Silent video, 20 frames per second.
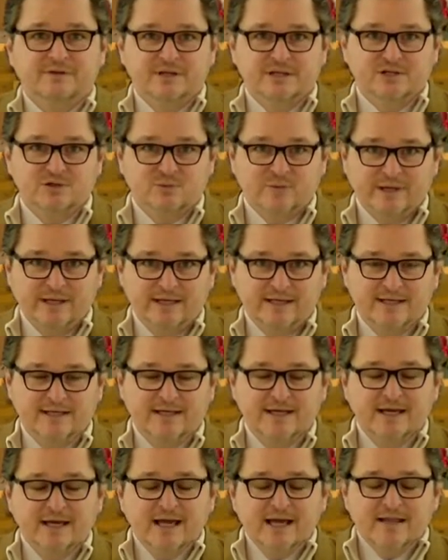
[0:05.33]
this week.
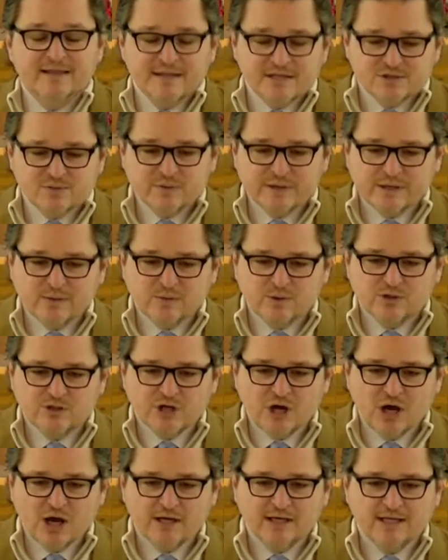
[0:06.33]
This week we're
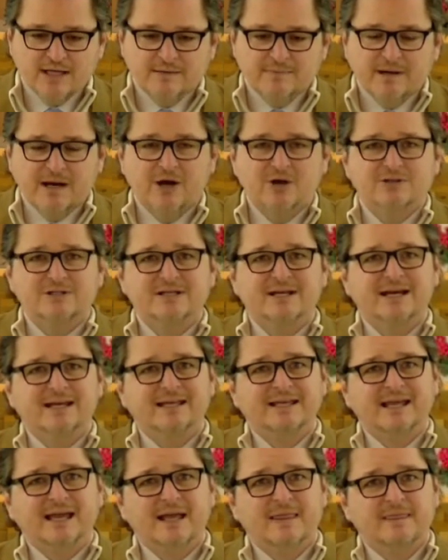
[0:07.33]
talking about,
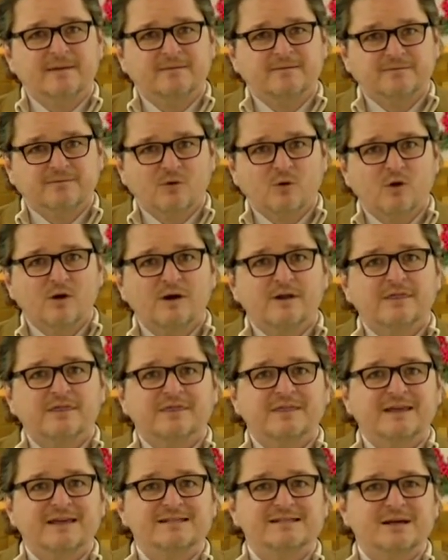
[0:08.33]
again, the four
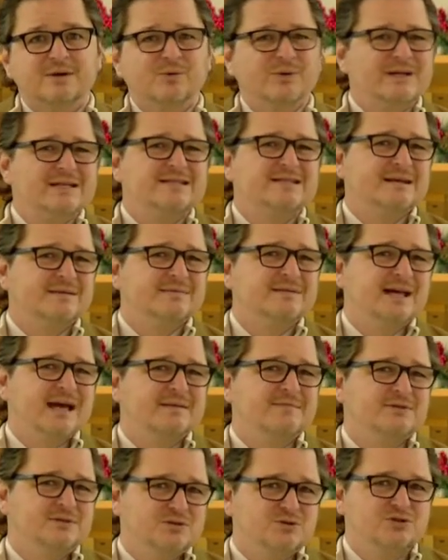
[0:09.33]
things that we
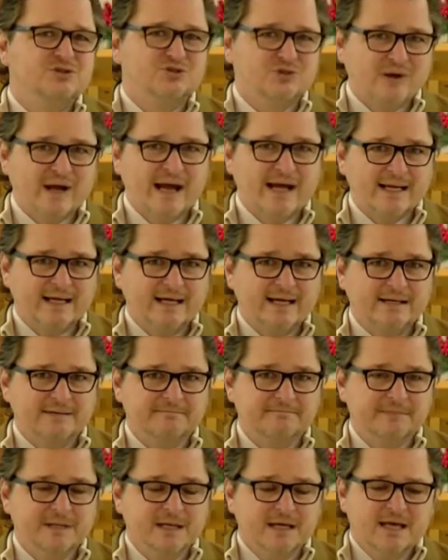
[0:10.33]
sometimes lose track on.
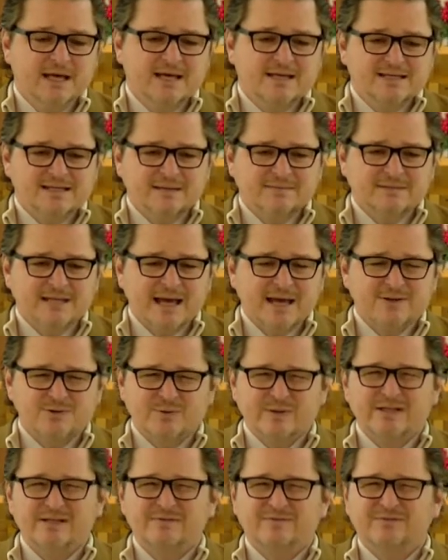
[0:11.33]
Sometimes
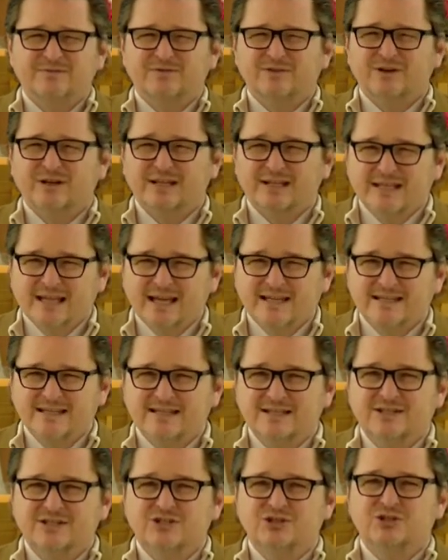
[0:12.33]
we forget
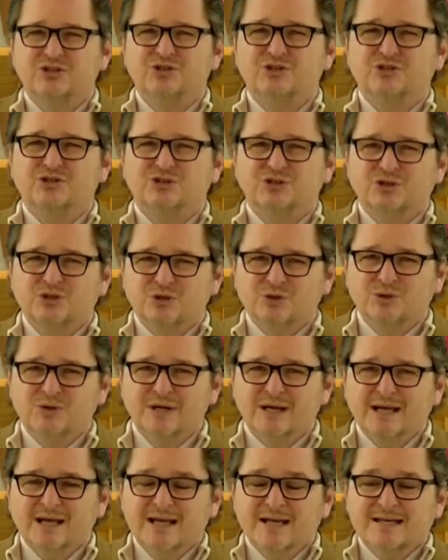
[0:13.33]
to do.
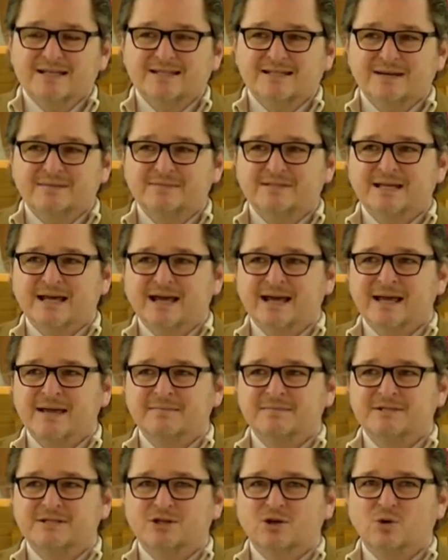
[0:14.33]
Sometimes
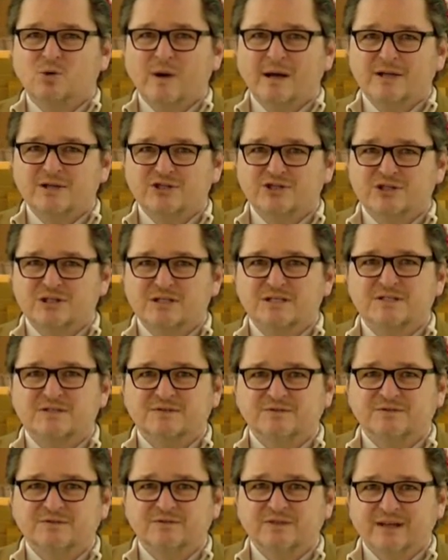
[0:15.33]
questions
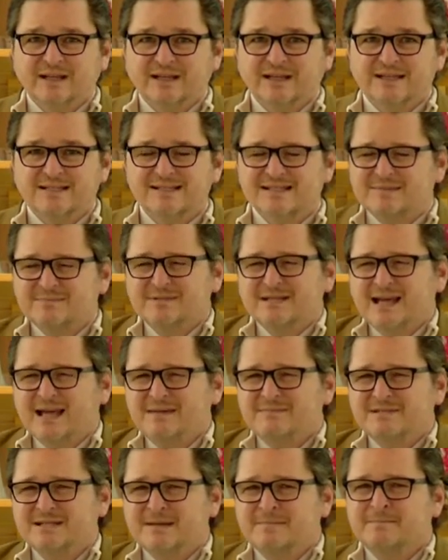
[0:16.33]
fill us.
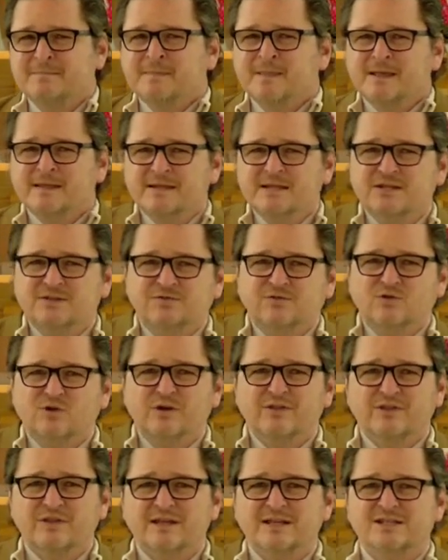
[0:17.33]
Sometimes these four
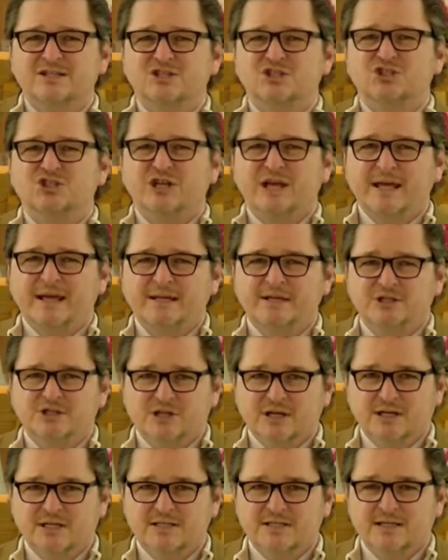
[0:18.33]
things change
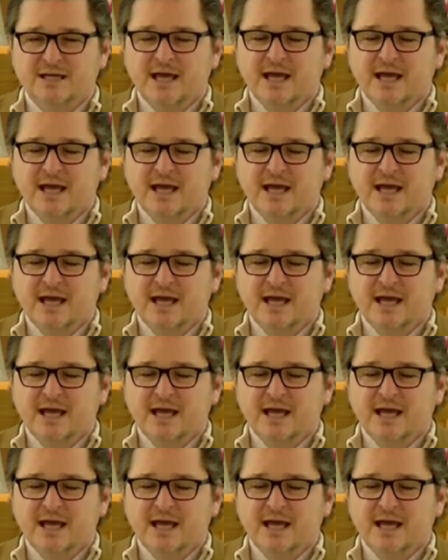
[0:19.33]
us.